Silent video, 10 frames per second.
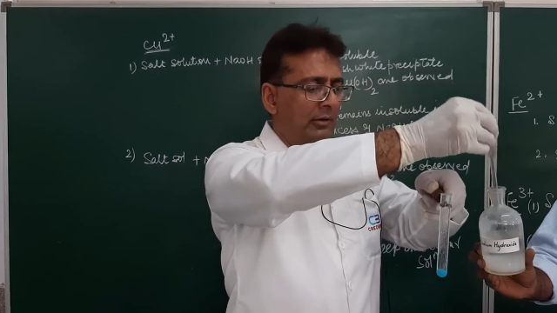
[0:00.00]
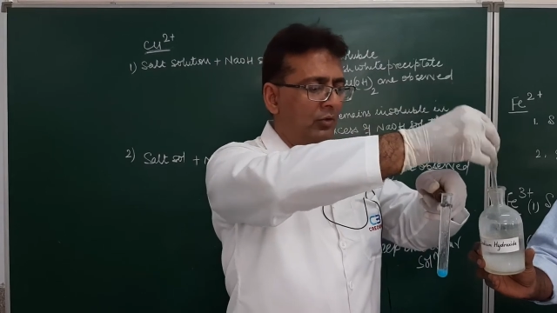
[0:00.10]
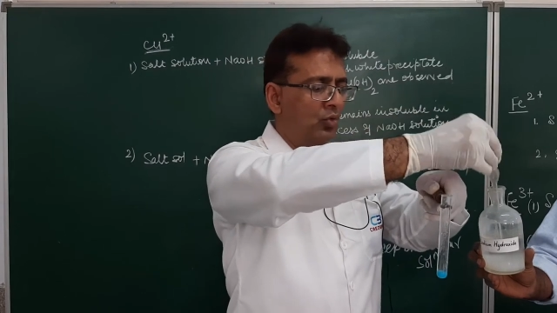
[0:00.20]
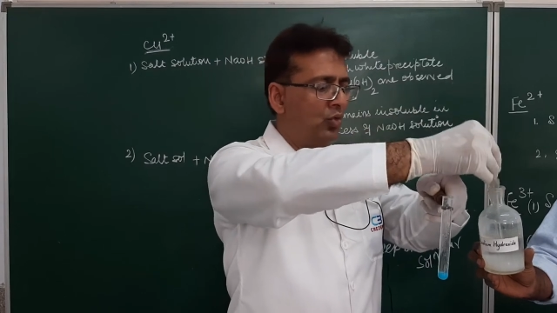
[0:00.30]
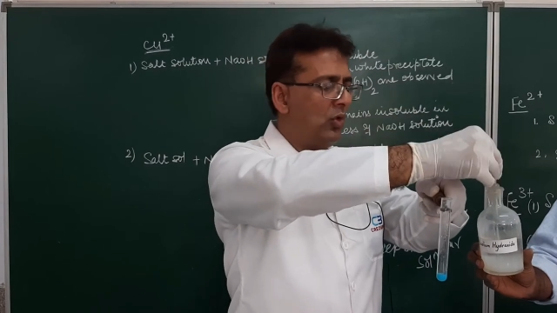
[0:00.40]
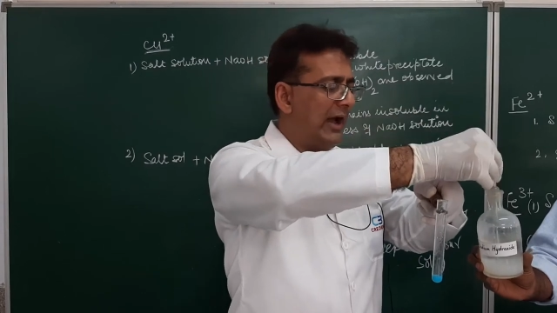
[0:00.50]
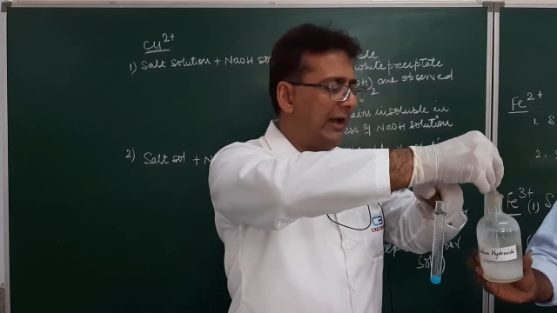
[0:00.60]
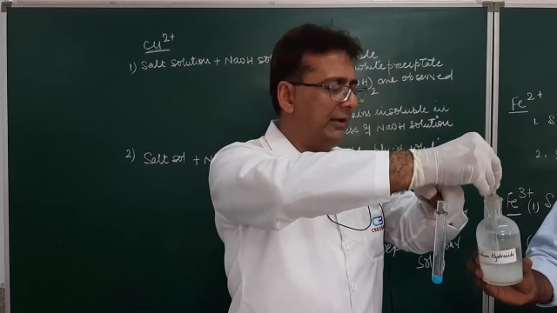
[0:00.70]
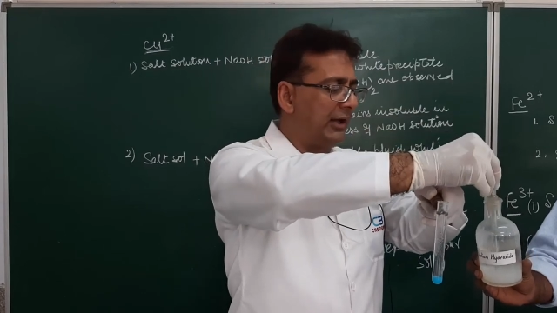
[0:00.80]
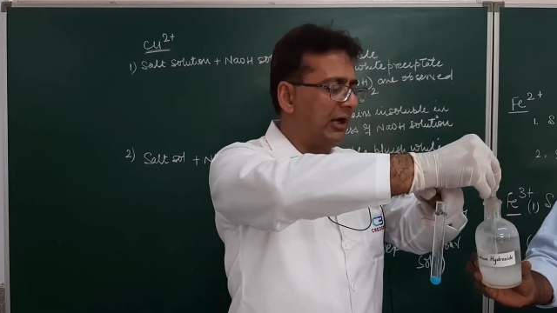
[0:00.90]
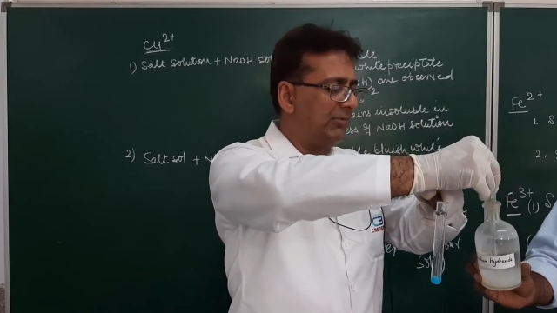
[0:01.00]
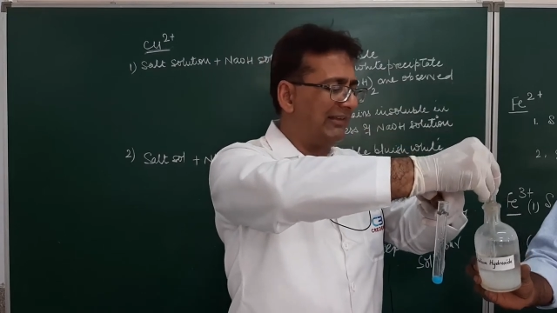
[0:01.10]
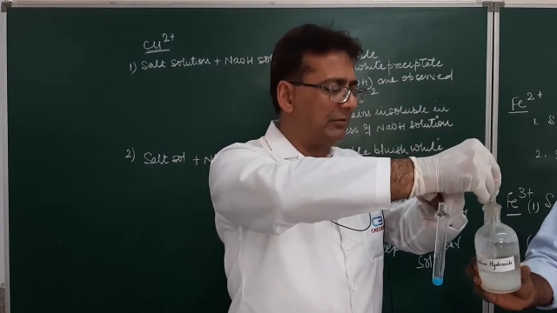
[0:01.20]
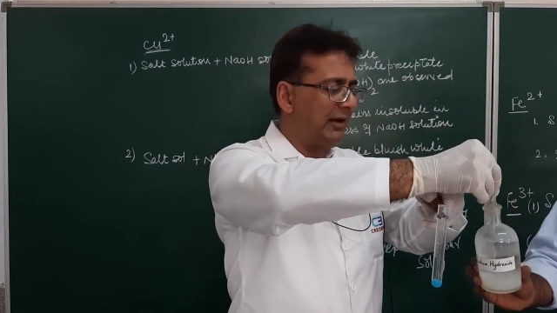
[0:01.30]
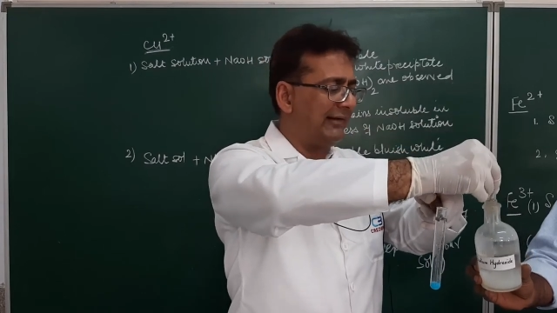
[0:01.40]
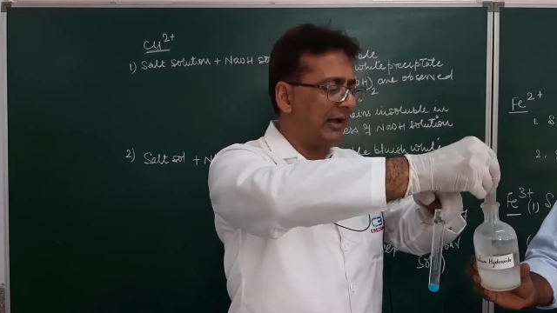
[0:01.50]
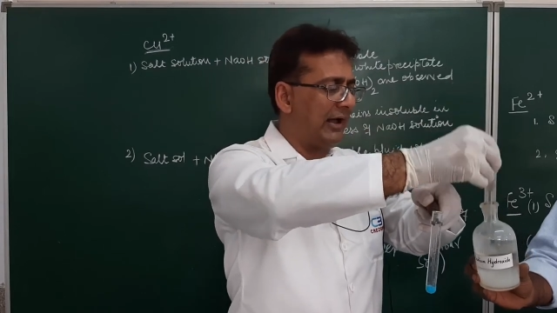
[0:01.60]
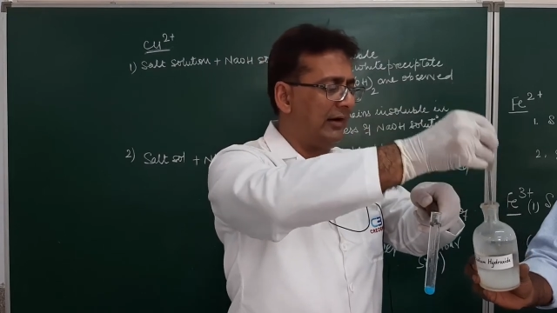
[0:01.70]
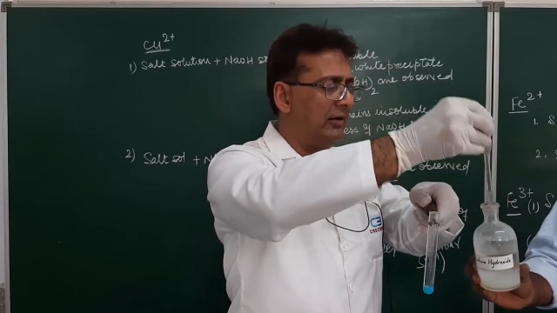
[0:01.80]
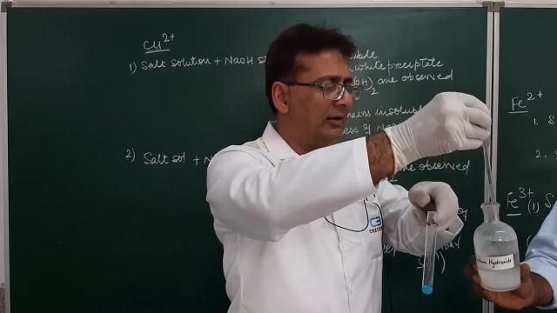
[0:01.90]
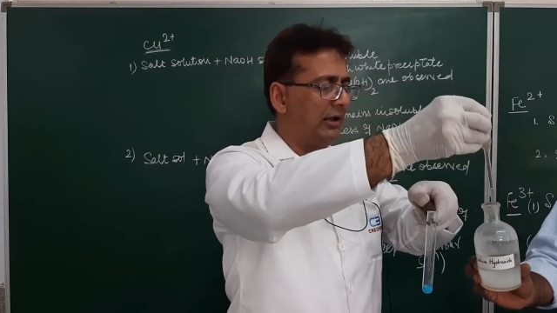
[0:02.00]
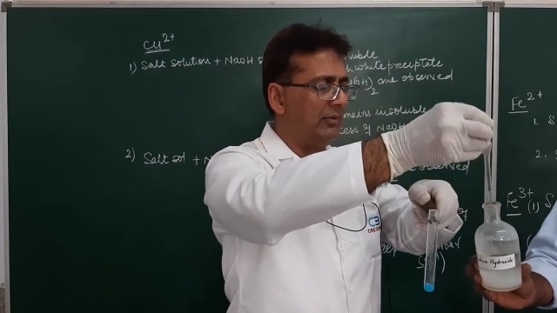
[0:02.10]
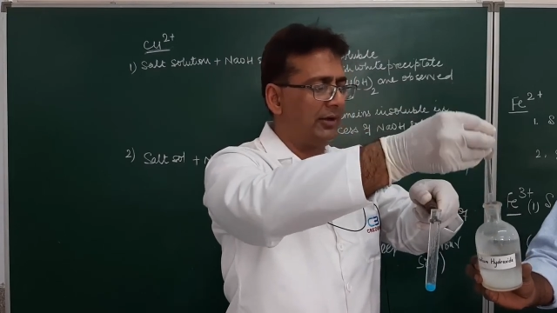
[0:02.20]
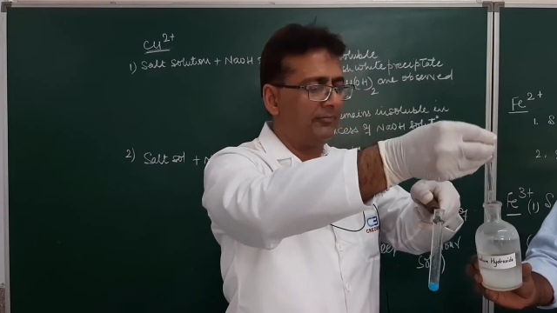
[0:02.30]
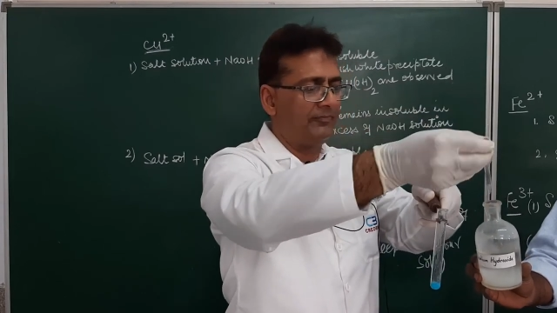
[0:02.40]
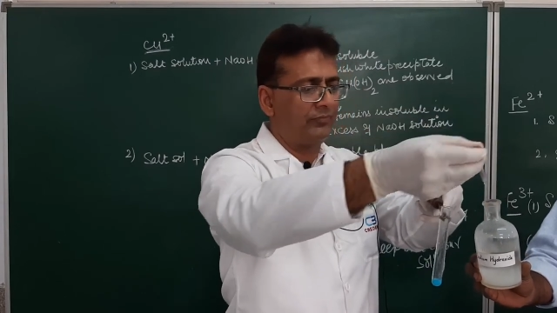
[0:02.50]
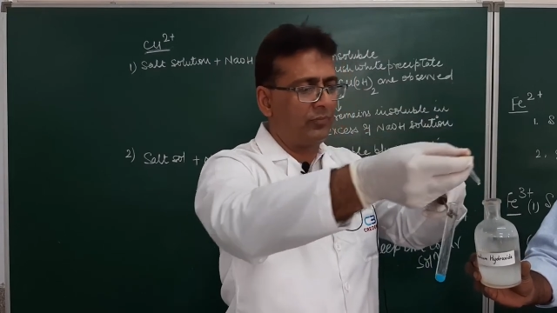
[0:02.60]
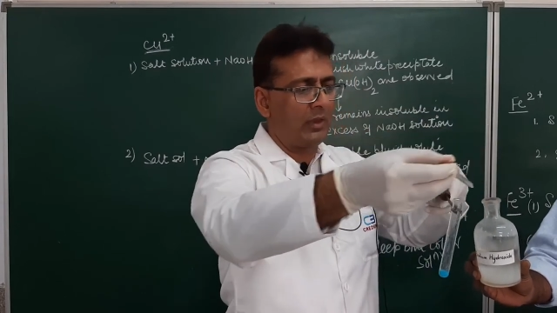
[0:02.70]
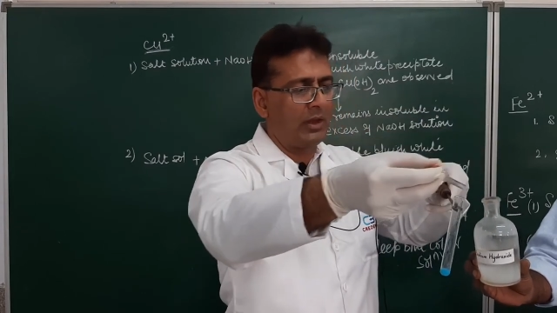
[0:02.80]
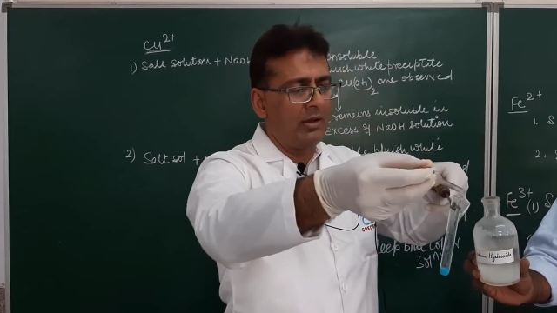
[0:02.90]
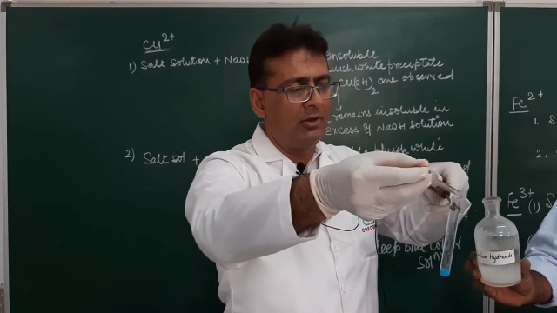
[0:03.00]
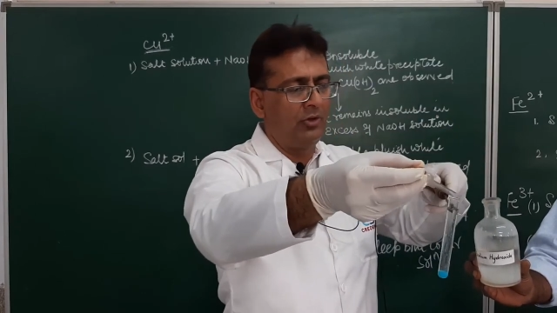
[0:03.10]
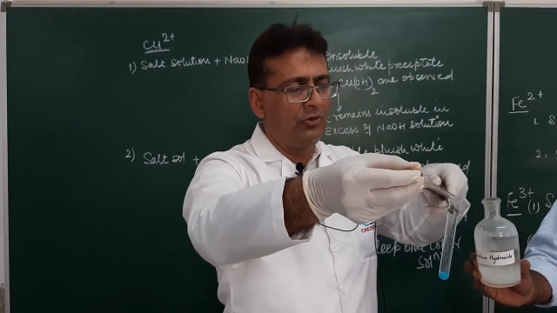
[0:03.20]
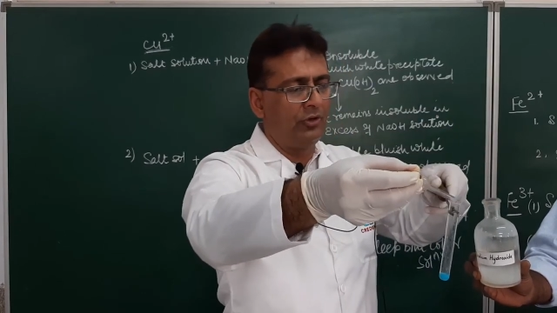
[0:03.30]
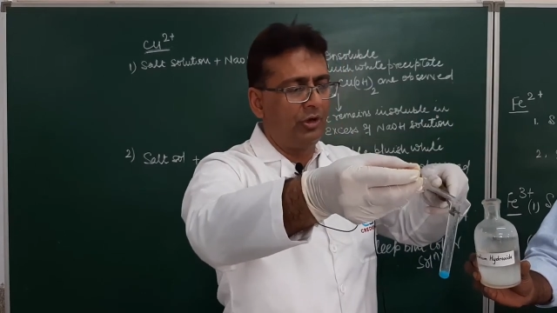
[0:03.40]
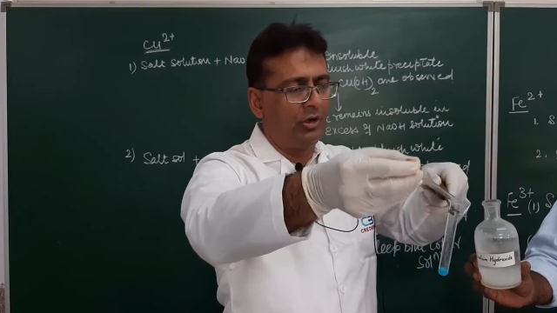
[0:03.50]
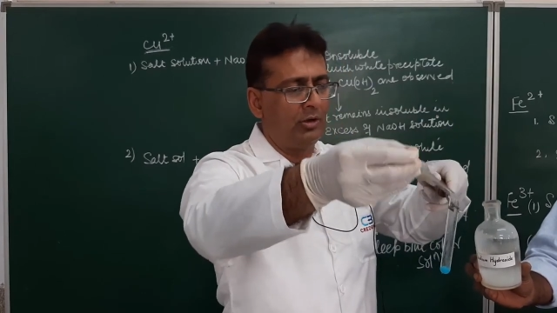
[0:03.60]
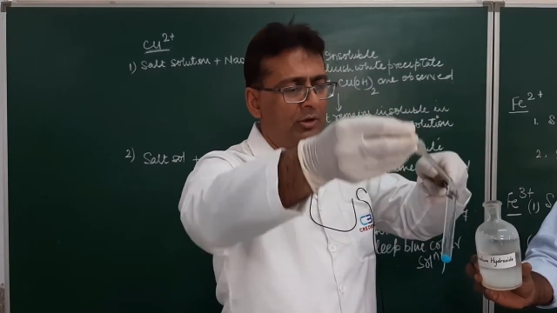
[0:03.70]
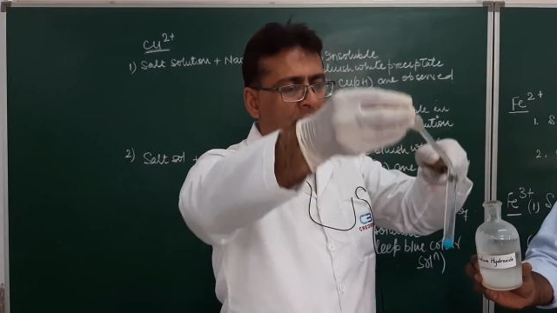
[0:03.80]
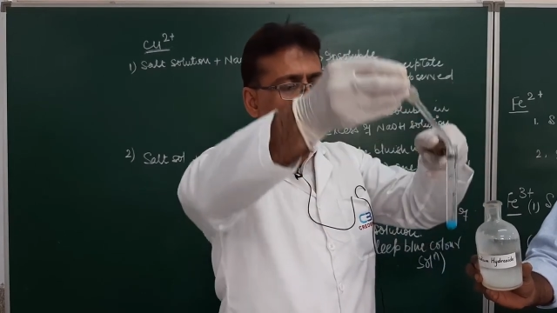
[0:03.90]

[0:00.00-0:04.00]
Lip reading: white color precipitates are coming. So